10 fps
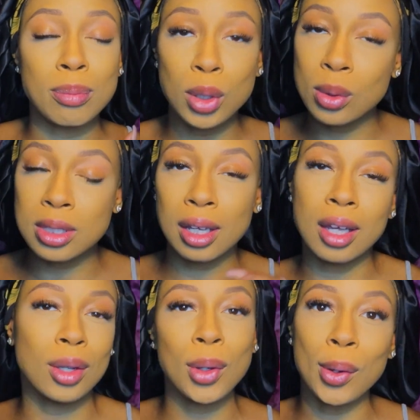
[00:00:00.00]
some
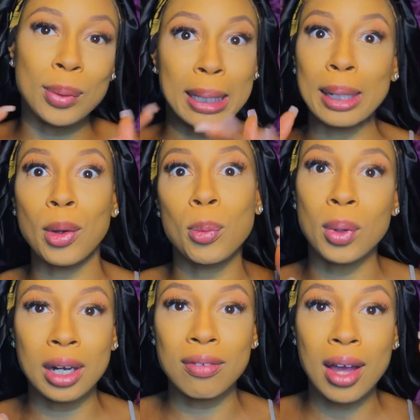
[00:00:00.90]
music and, you know, get a little
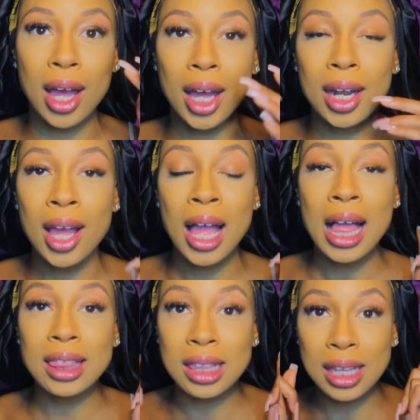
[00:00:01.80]
prettified.
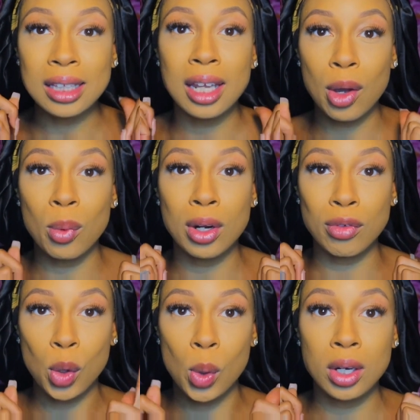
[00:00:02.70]
The thing that I wanna
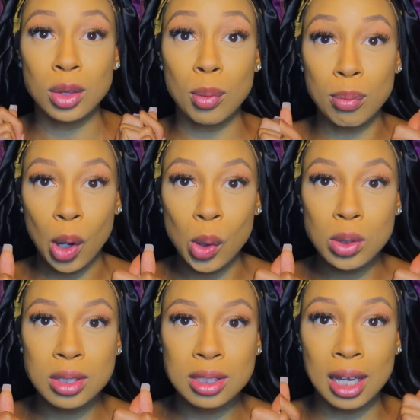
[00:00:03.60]
record the
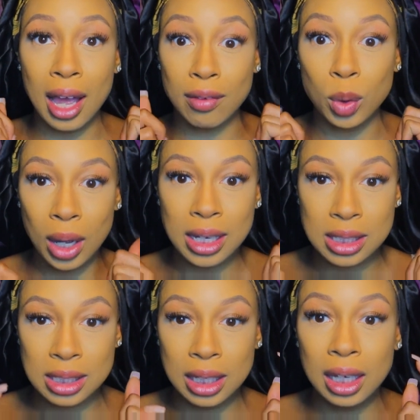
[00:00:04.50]
most and have you
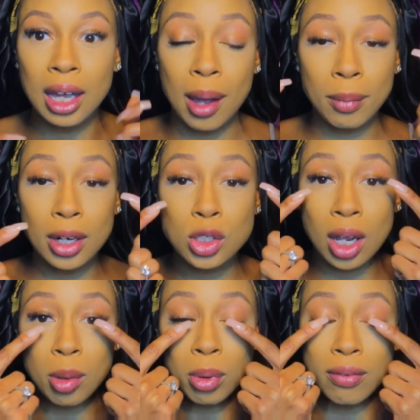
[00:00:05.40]
guys see, I'm gonna try to